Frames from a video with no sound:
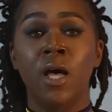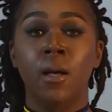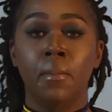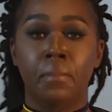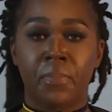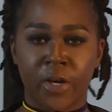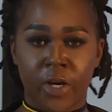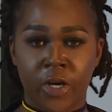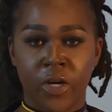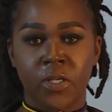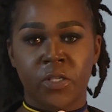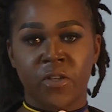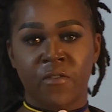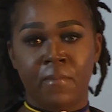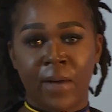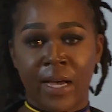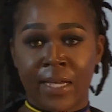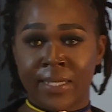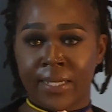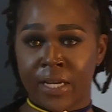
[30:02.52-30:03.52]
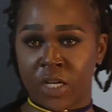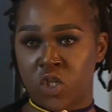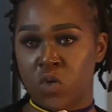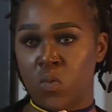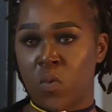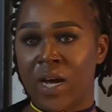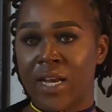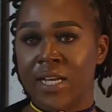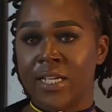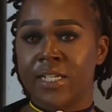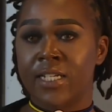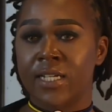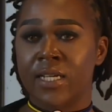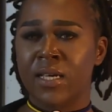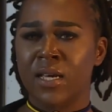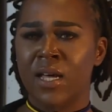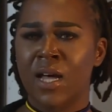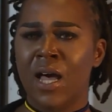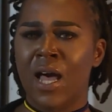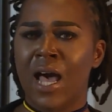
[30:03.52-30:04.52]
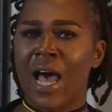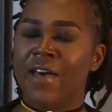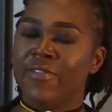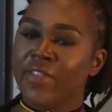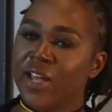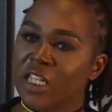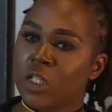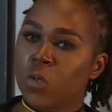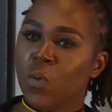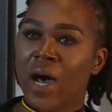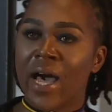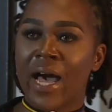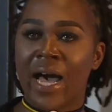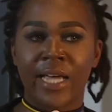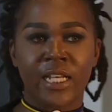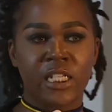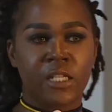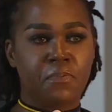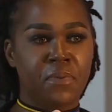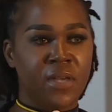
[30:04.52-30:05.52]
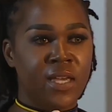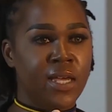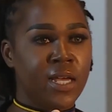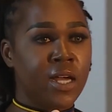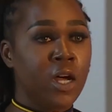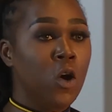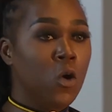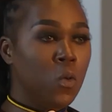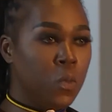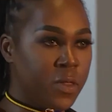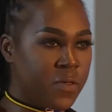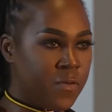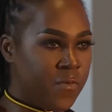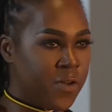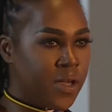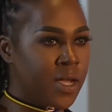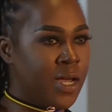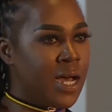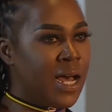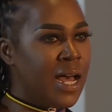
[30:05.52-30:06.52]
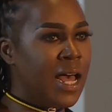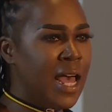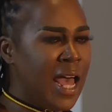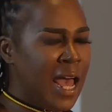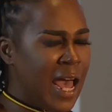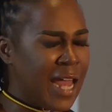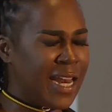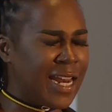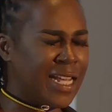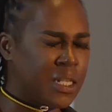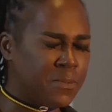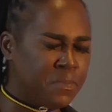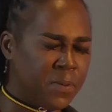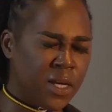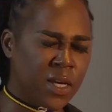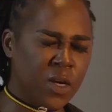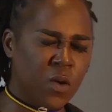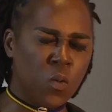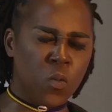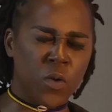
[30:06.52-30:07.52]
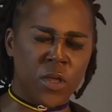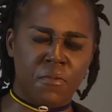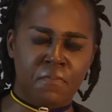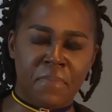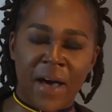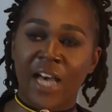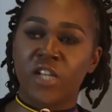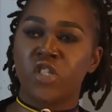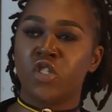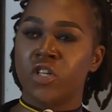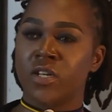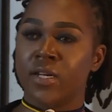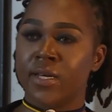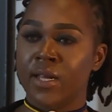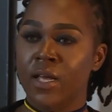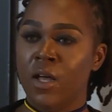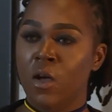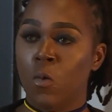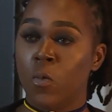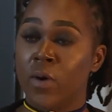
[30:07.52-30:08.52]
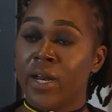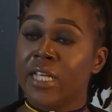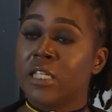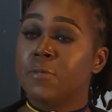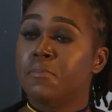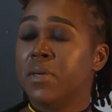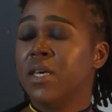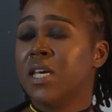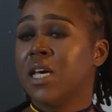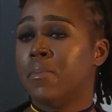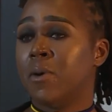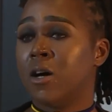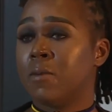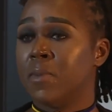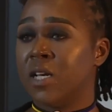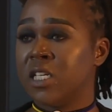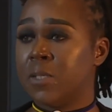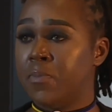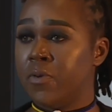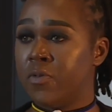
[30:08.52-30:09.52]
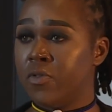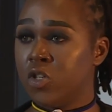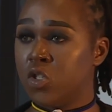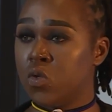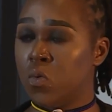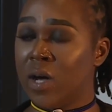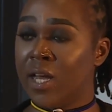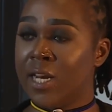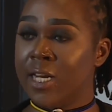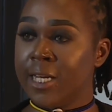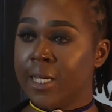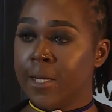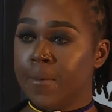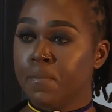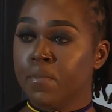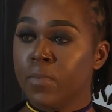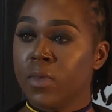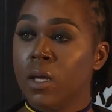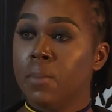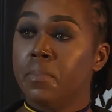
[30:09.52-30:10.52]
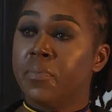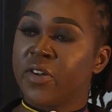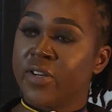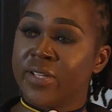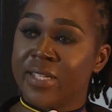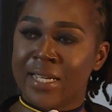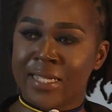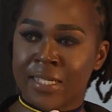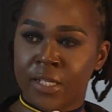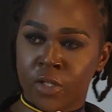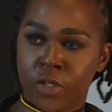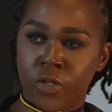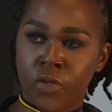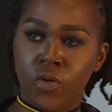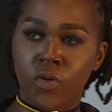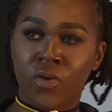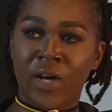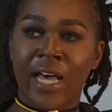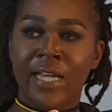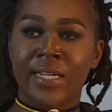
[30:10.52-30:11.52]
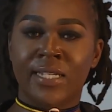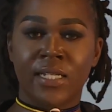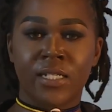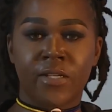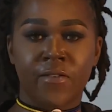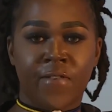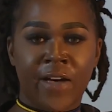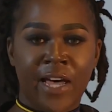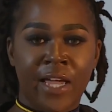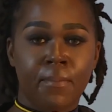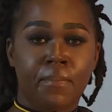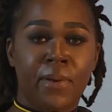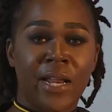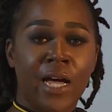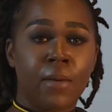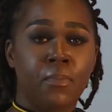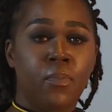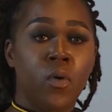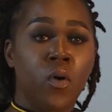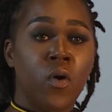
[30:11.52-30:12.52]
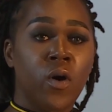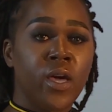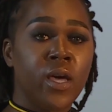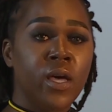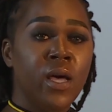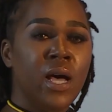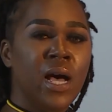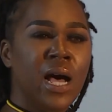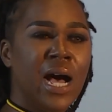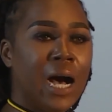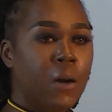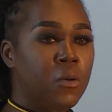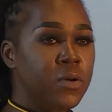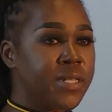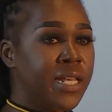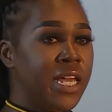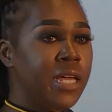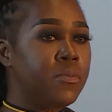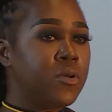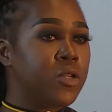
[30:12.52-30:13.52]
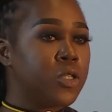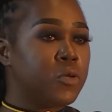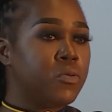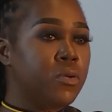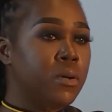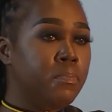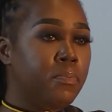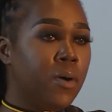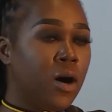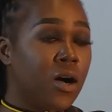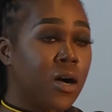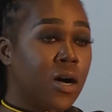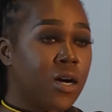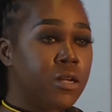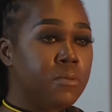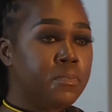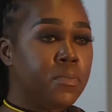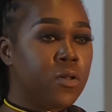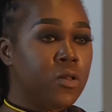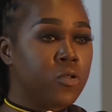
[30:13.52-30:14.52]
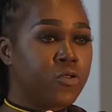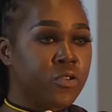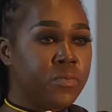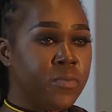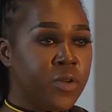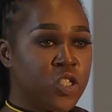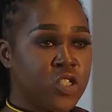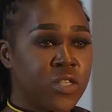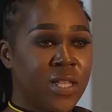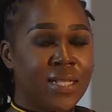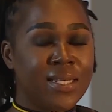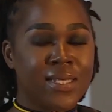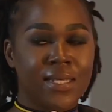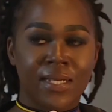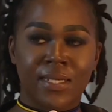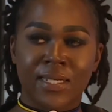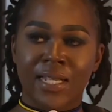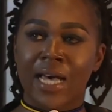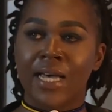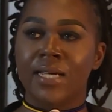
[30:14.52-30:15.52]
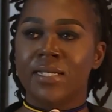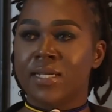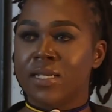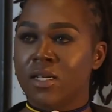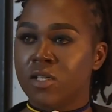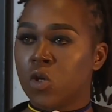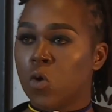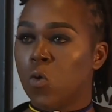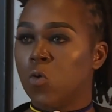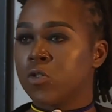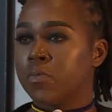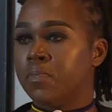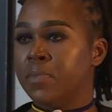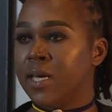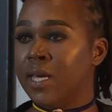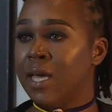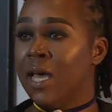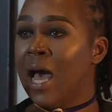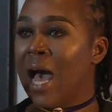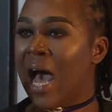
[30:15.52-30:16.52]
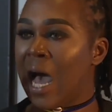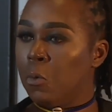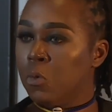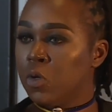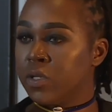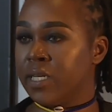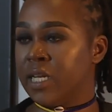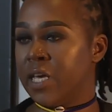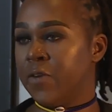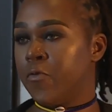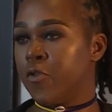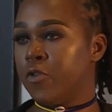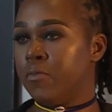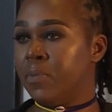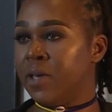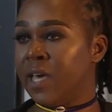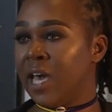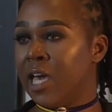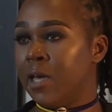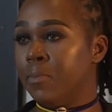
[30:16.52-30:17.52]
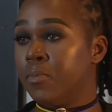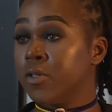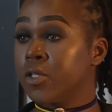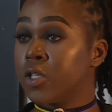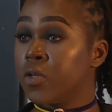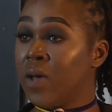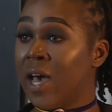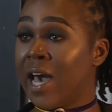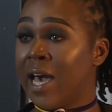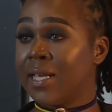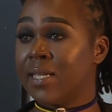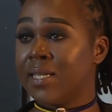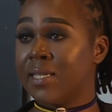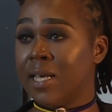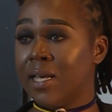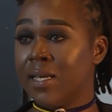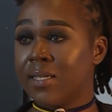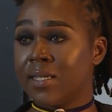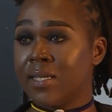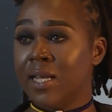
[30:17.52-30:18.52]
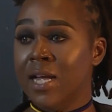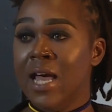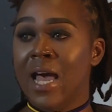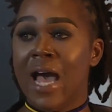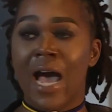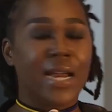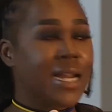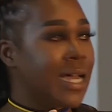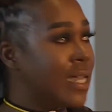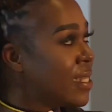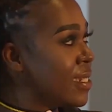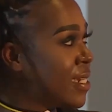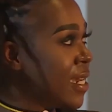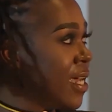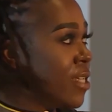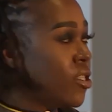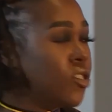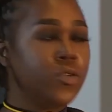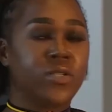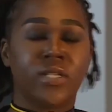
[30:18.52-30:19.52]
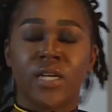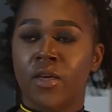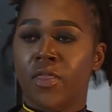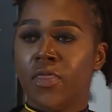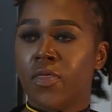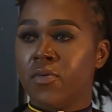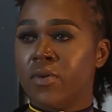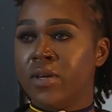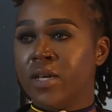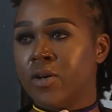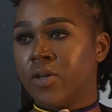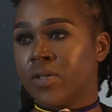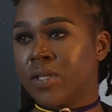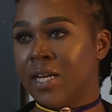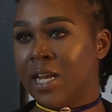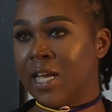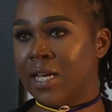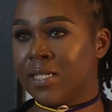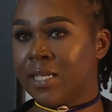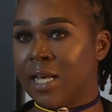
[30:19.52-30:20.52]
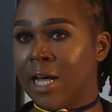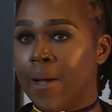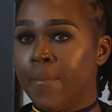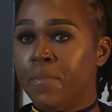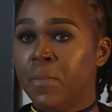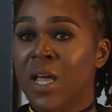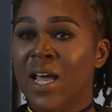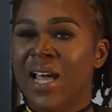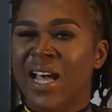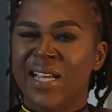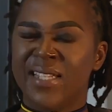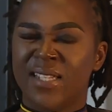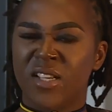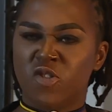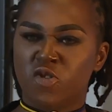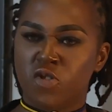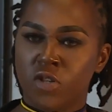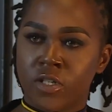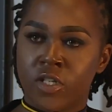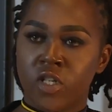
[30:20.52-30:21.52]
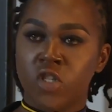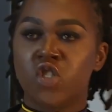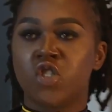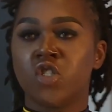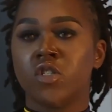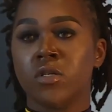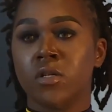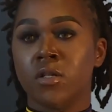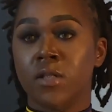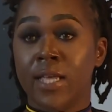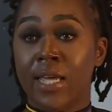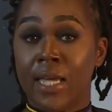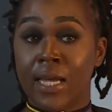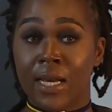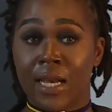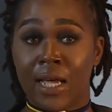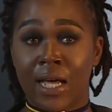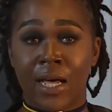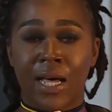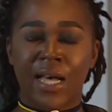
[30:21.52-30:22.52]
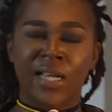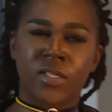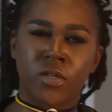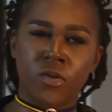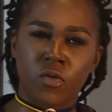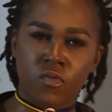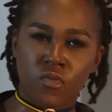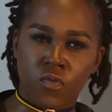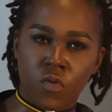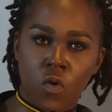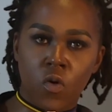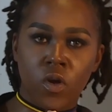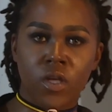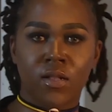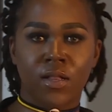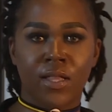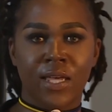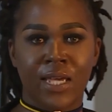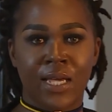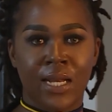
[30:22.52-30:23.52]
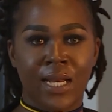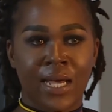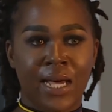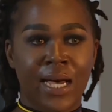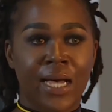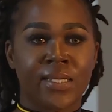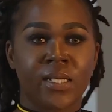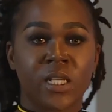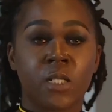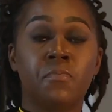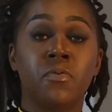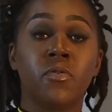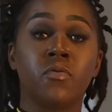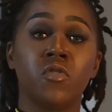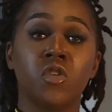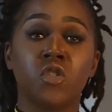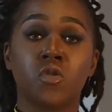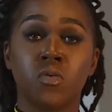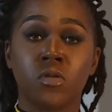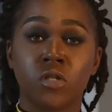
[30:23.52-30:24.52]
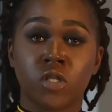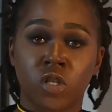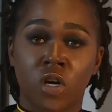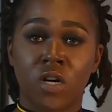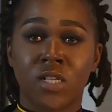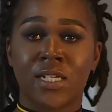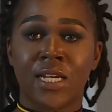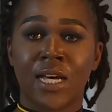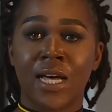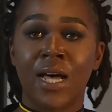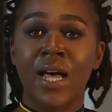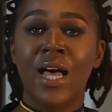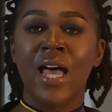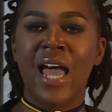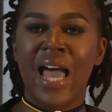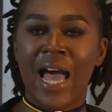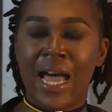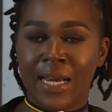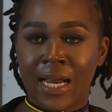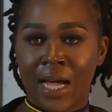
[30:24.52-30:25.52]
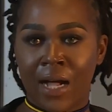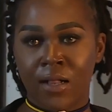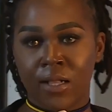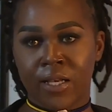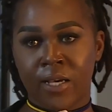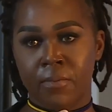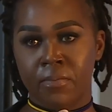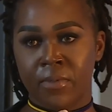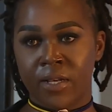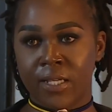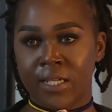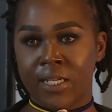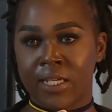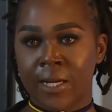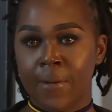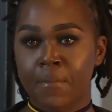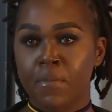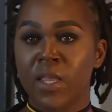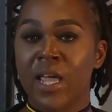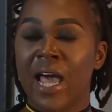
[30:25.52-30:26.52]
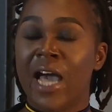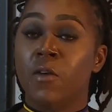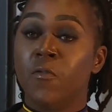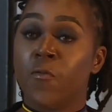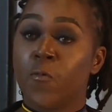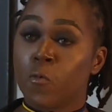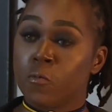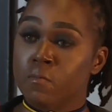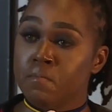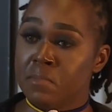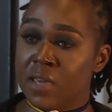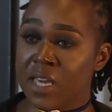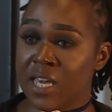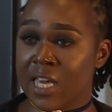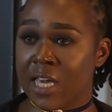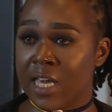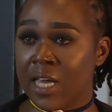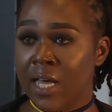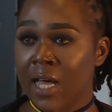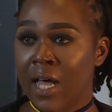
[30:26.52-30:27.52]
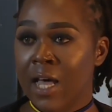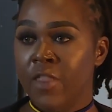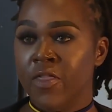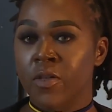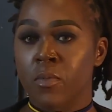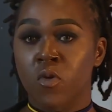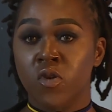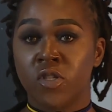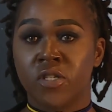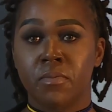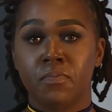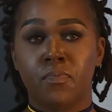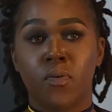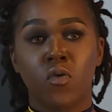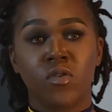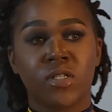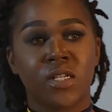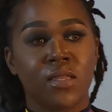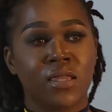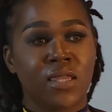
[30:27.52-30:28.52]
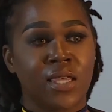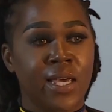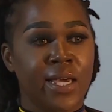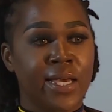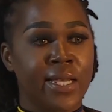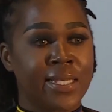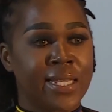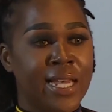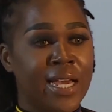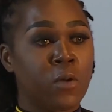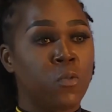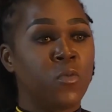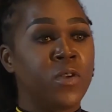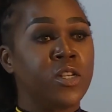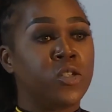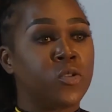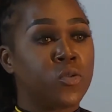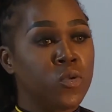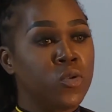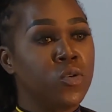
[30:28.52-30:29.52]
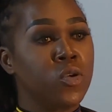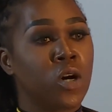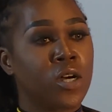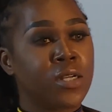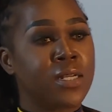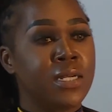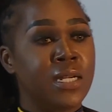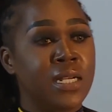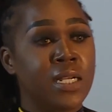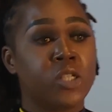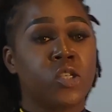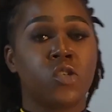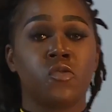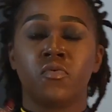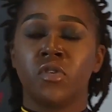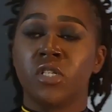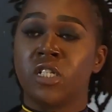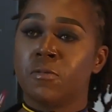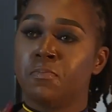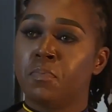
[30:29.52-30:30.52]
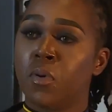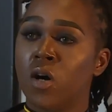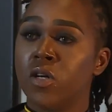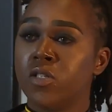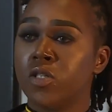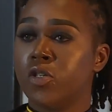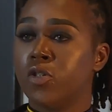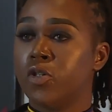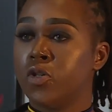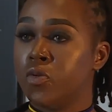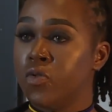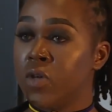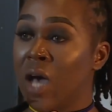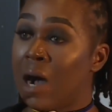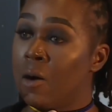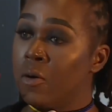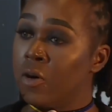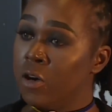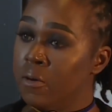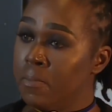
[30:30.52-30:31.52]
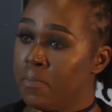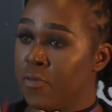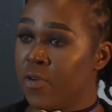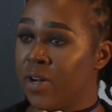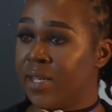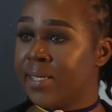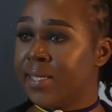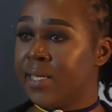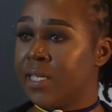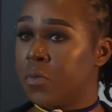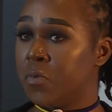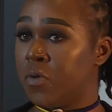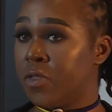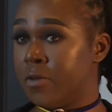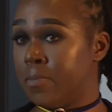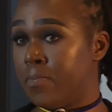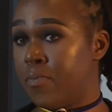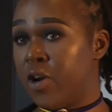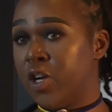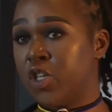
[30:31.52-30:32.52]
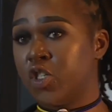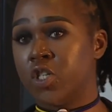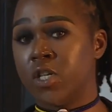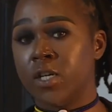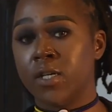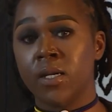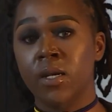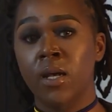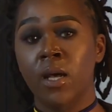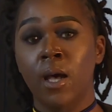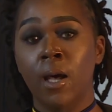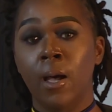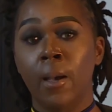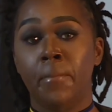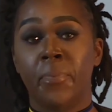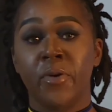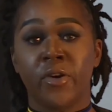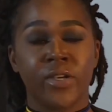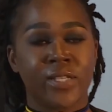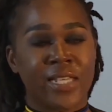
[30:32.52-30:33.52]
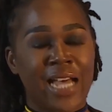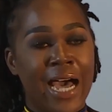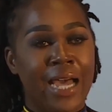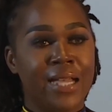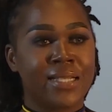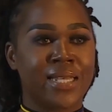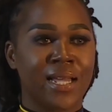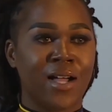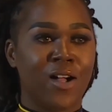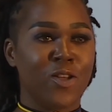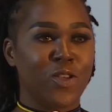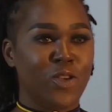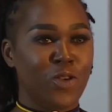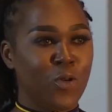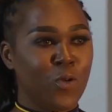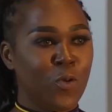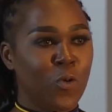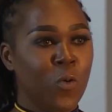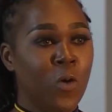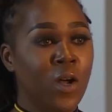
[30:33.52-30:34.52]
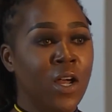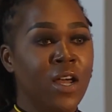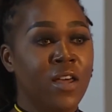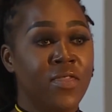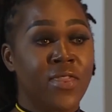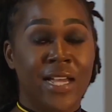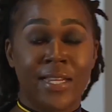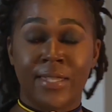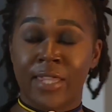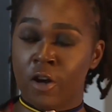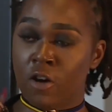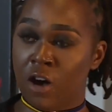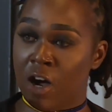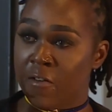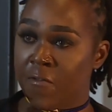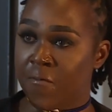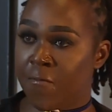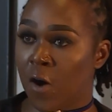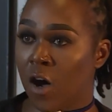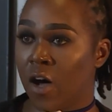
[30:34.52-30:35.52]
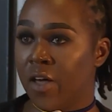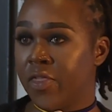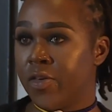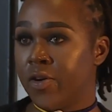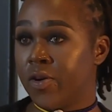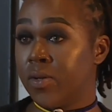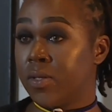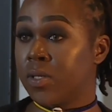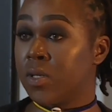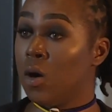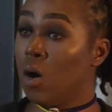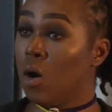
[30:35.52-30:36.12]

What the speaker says: because of my sexuality. And that's why I speak with vigor and I speak with passion when I speak about my spirituality. Because as a Zulu identifying black boy, I was able to embark on a pilgrimage that society told me I will never be able to access. And I stand today, 3 years later, as a traditional healer, as a royal healer, as a spiritual doctor and alchemist. And for me, the most important thing is that we do not need to respond to our oppressors with oppression. Because I tell you that there are fathers,